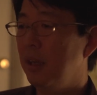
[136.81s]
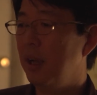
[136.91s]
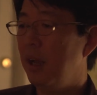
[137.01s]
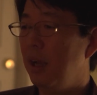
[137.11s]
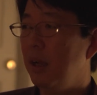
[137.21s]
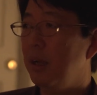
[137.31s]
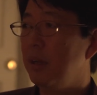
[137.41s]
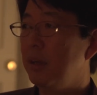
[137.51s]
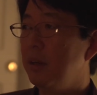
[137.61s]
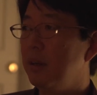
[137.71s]
You experience
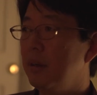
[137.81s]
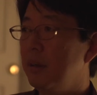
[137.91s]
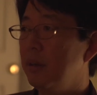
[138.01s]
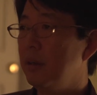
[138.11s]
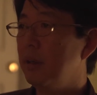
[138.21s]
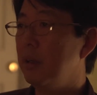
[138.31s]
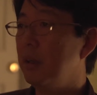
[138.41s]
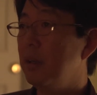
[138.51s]
it more often than that, do